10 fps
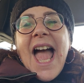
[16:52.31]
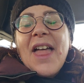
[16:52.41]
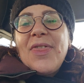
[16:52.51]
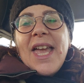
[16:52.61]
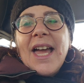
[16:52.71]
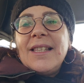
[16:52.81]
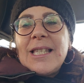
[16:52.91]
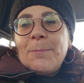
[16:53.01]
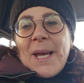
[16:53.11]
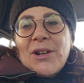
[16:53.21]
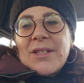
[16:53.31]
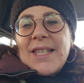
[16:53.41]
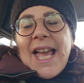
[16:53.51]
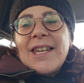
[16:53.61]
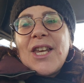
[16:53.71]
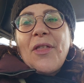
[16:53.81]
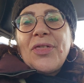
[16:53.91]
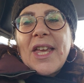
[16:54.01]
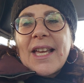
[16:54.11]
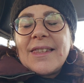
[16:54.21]
And they had spears. They had
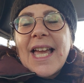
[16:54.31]
nothing.